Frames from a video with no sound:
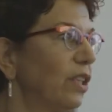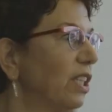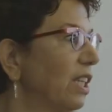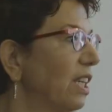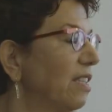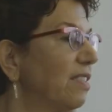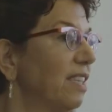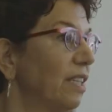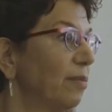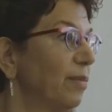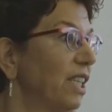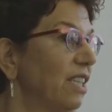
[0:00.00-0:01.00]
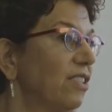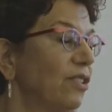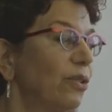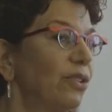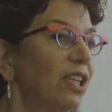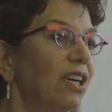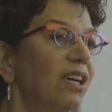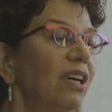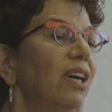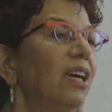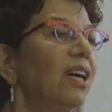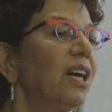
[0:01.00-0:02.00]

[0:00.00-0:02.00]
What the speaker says: One is in Minnesota